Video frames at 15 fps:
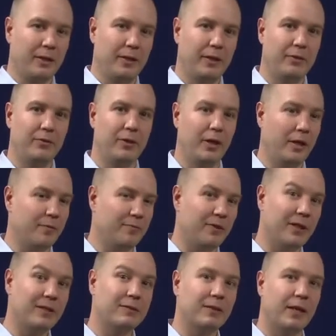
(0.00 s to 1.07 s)
and today I'm
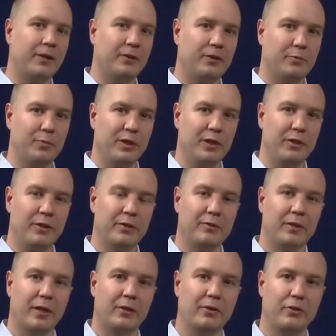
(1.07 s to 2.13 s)
very excited to be here to
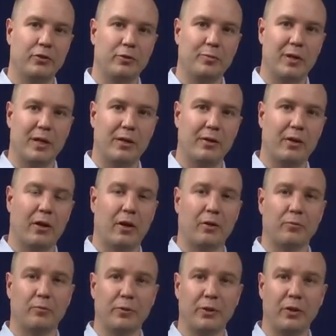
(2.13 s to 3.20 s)
talk to you about our
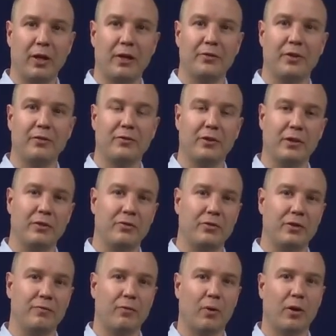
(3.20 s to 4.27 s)
RealSSD
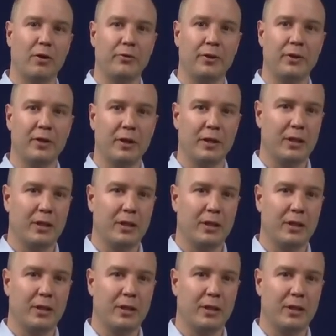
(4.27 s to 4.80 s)
C400.